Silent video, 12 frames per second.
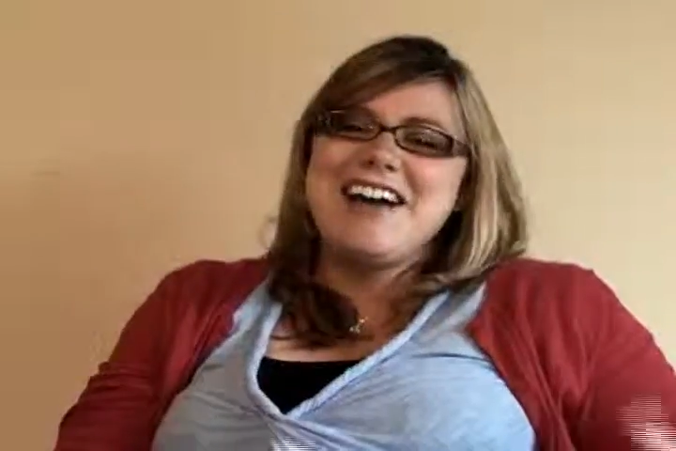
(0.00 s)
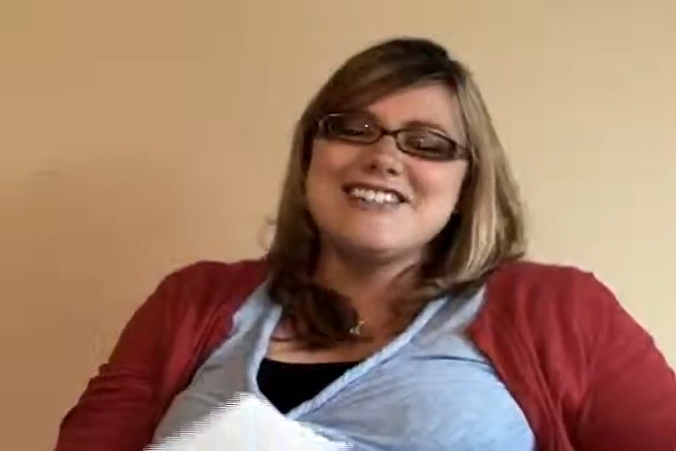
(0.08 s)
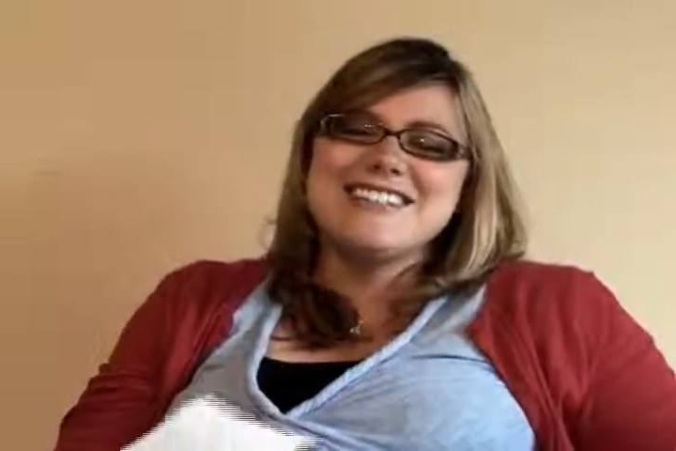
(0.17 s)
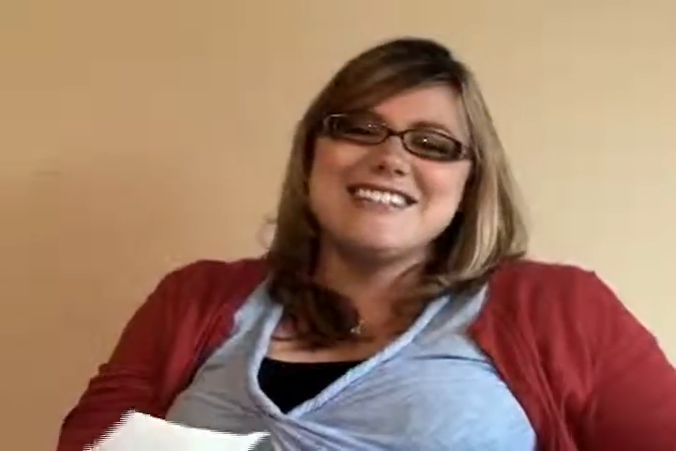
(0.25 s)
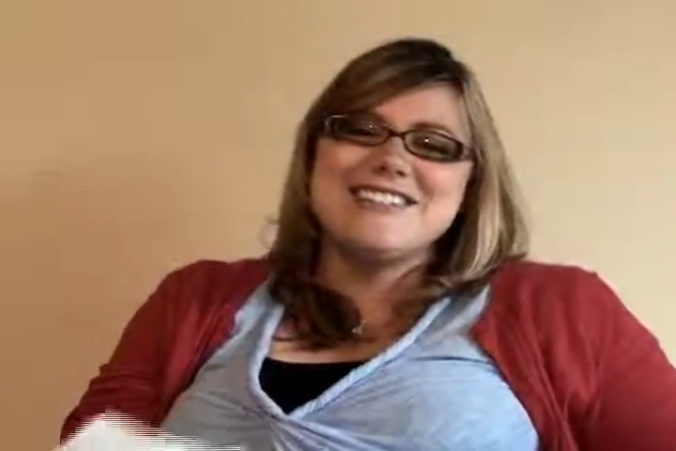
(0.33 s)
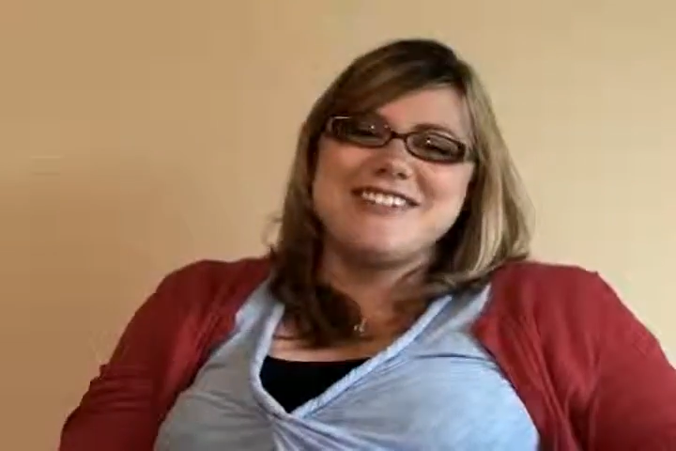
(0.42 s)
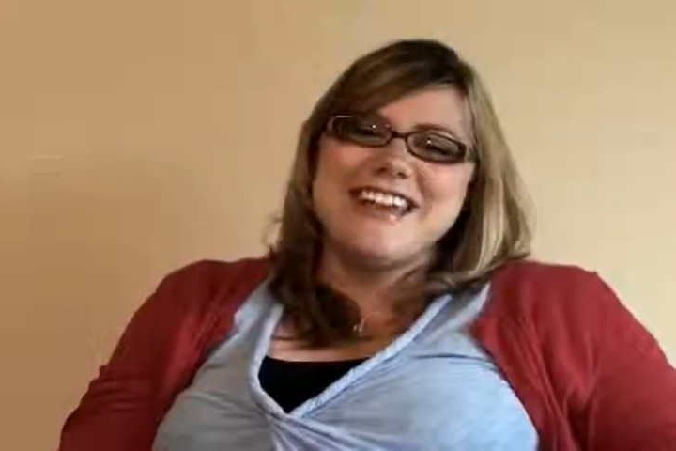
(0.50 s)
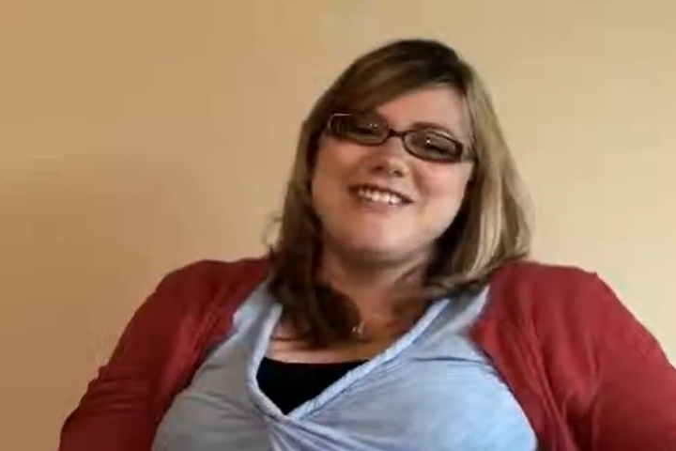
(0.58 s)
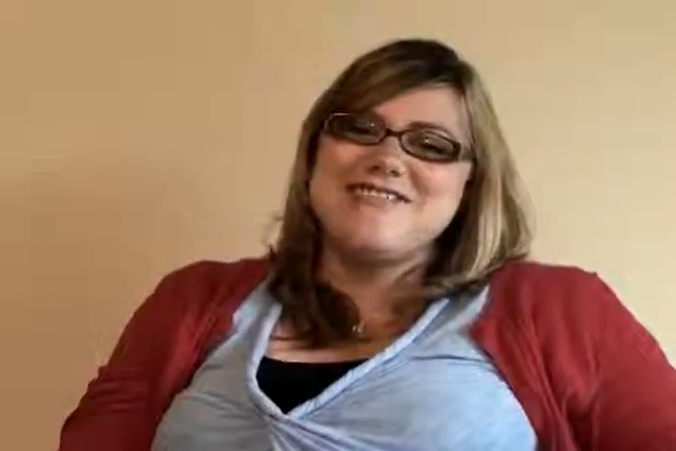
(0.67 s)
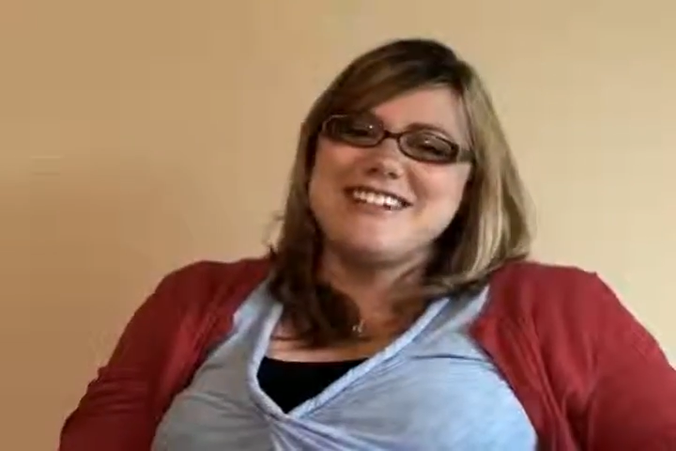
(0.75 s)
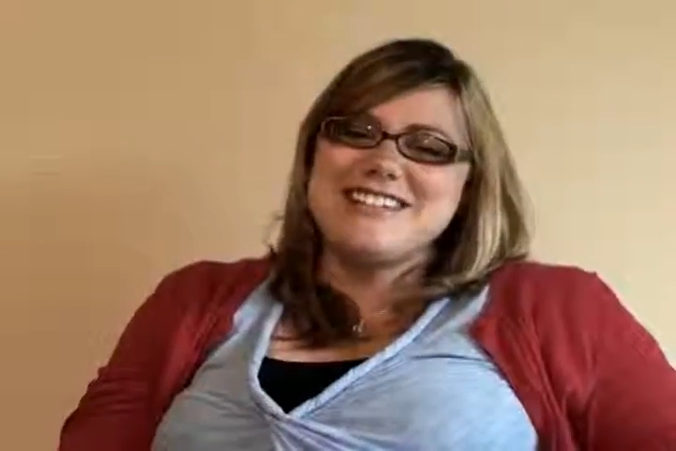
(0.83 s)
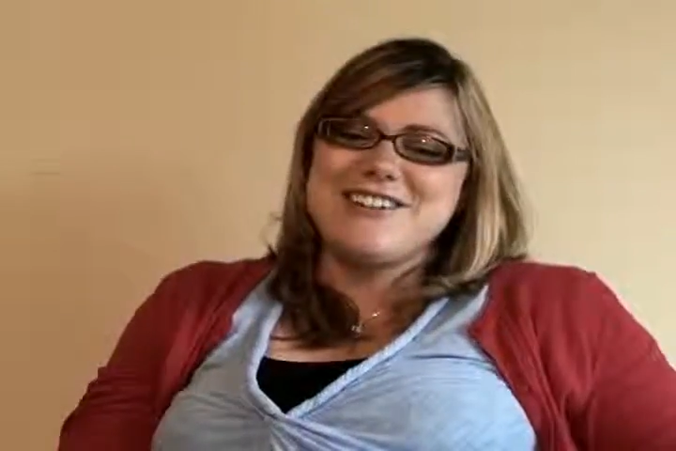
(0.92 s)
I was like, you
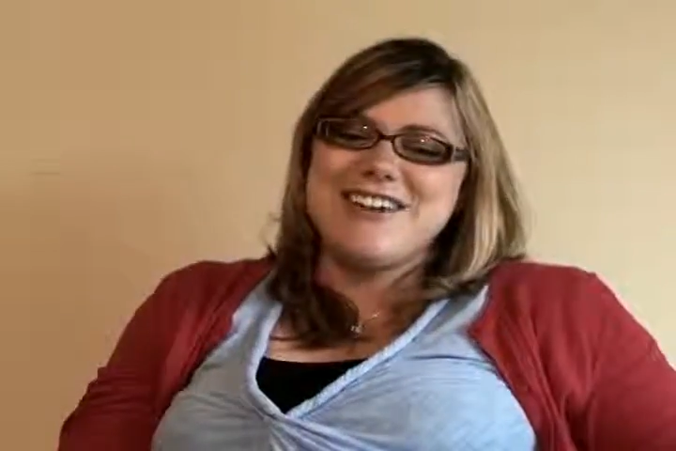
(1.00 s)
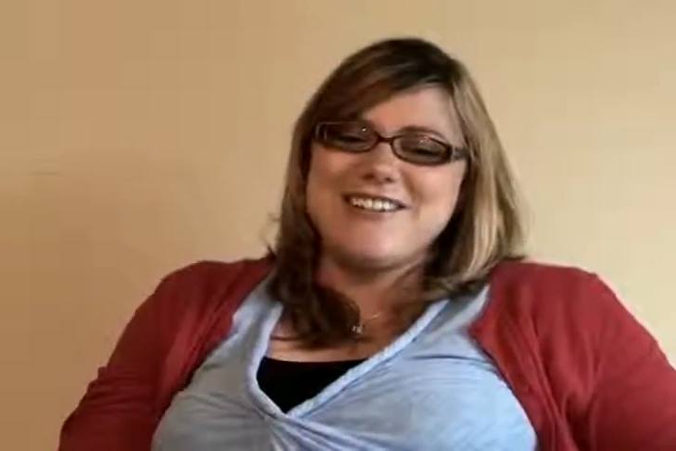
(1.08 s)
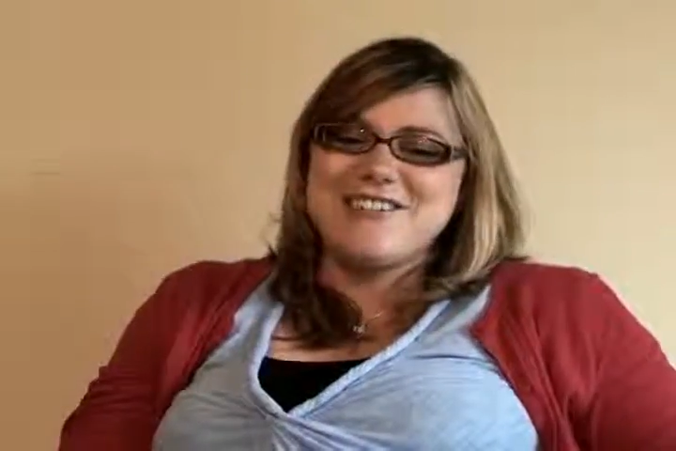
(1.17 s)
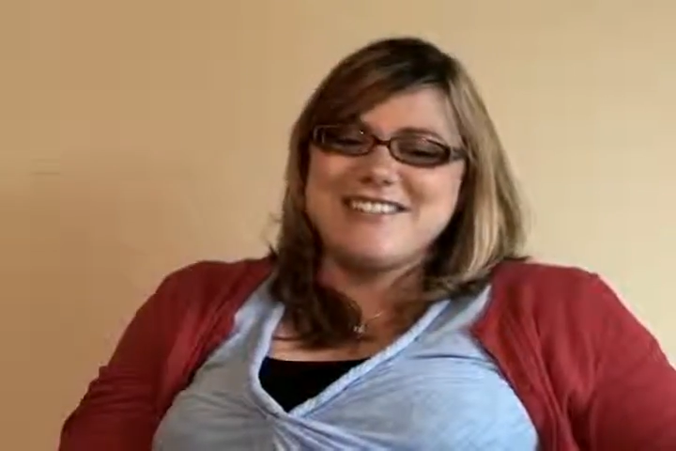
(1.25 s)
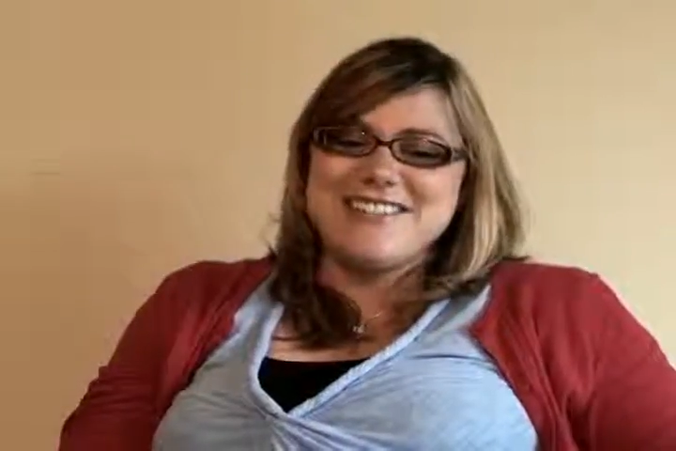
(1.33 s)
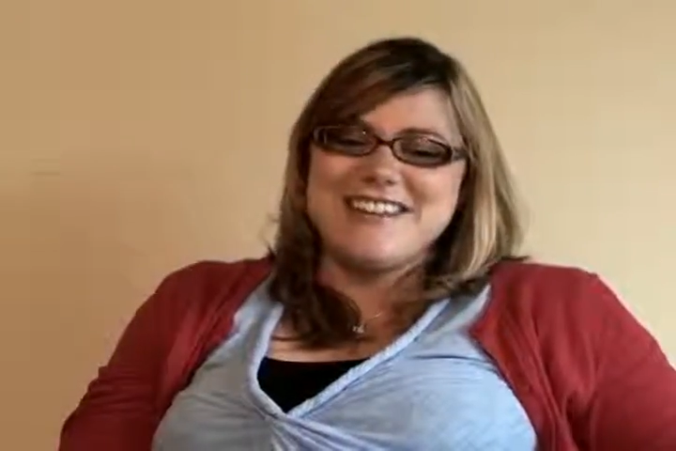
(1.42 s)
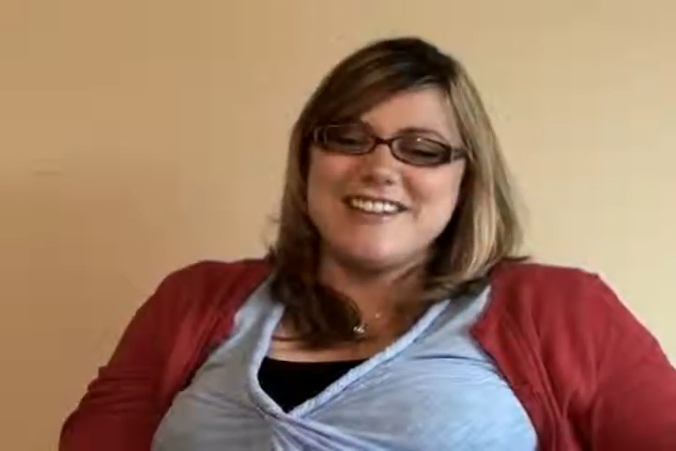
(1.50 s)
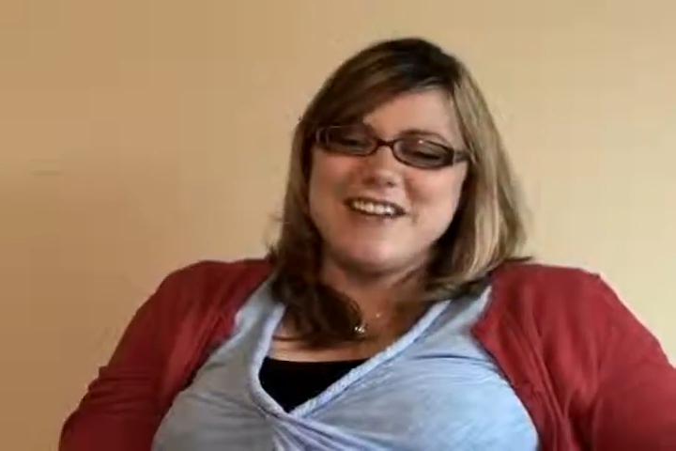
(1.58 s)
can't veto everything.